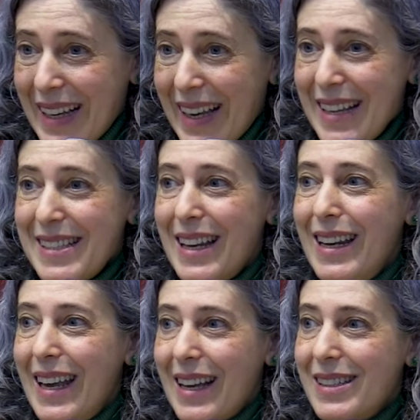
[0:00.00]
Es
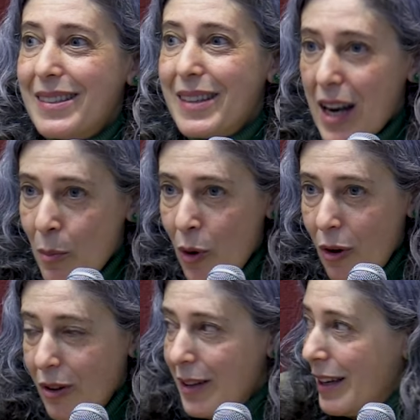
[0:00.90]
el
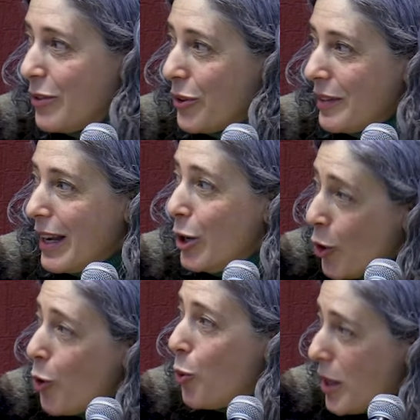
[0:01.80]
extremo del
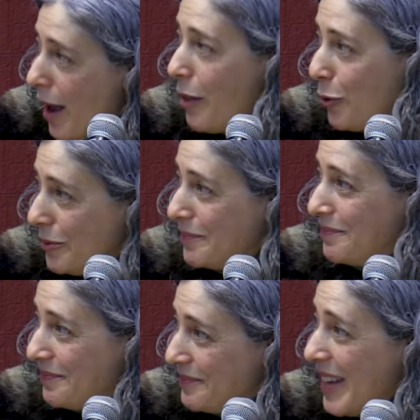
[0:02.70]
no cuidado.
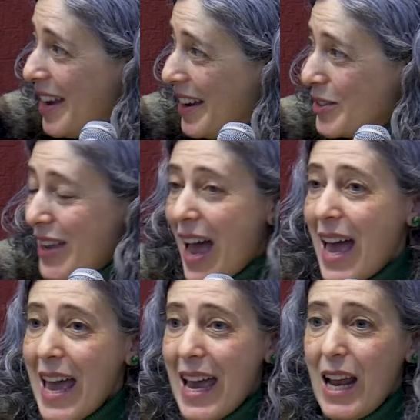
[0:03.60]
O sea,
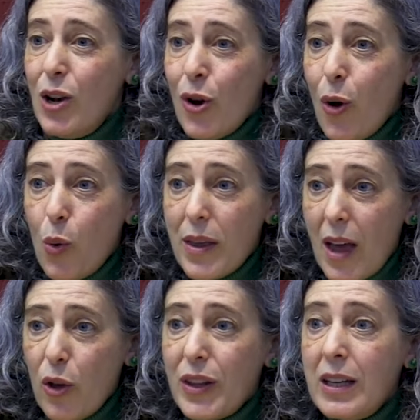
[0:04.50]
el no
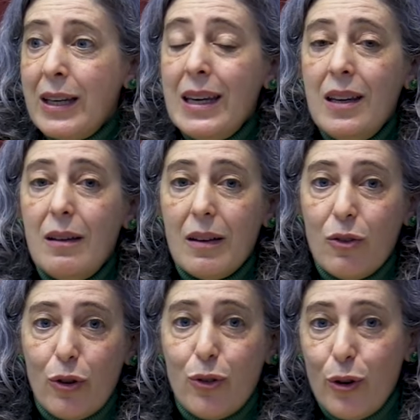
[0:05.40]
cuidado de
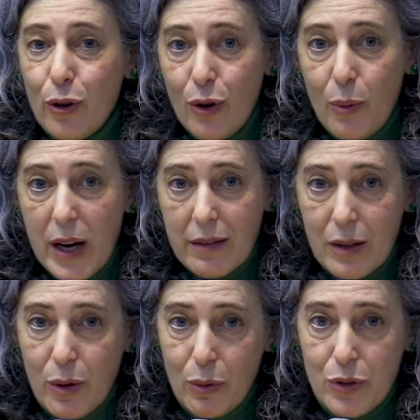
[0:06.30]
no solo no verte,
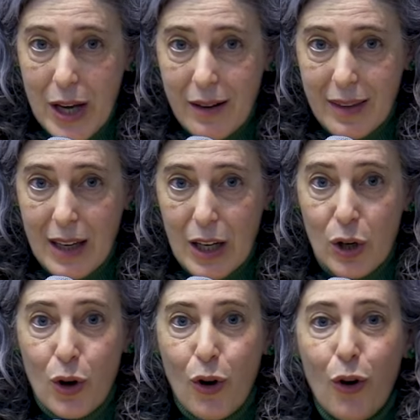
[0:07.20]
no escucharte,
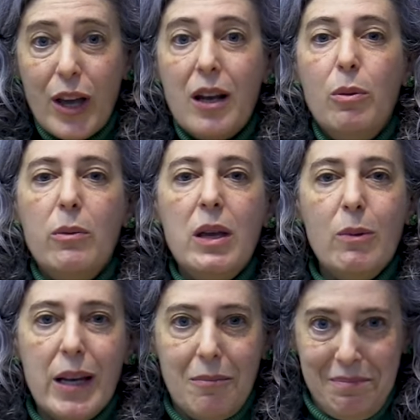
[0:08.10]
no eres
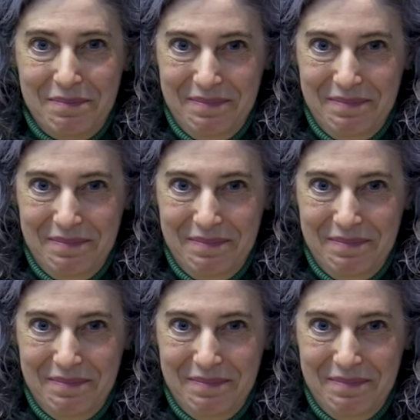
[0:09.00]
vivible.